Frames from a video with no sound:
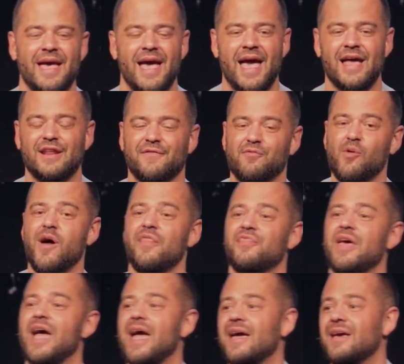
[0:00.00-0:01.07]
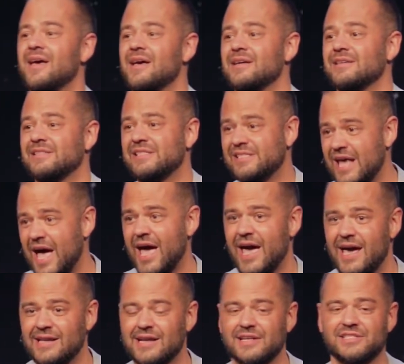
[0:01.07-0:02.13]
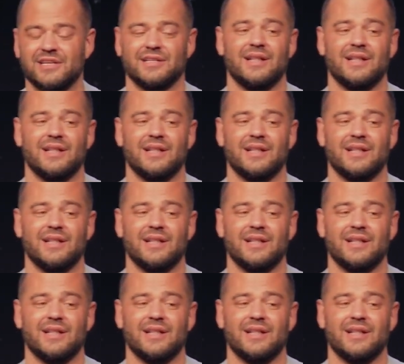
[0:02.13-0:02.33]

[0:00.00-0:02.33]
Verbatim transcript: And if what they say doesn't